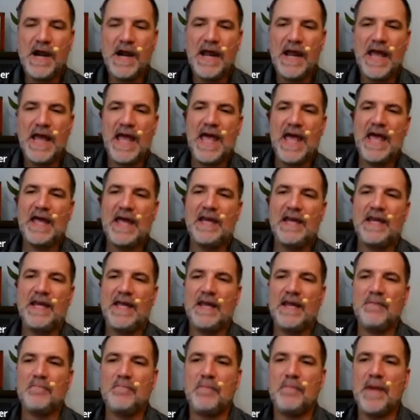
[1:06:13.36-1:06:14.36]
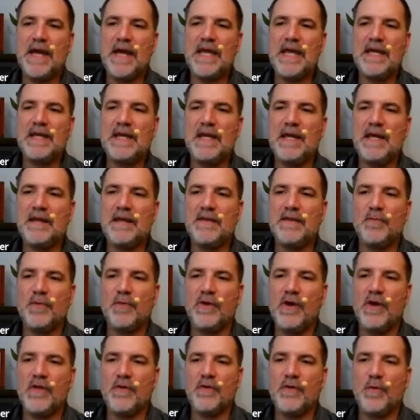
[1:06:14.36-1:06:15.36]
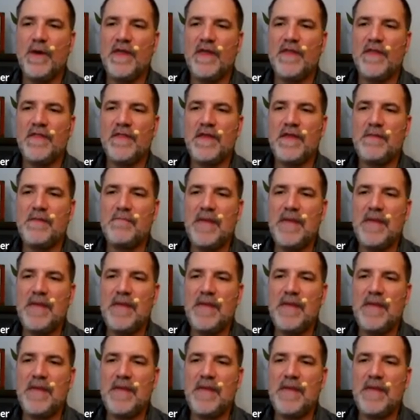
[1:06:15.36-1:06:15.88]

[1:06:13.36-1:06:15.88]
and it might, another way that they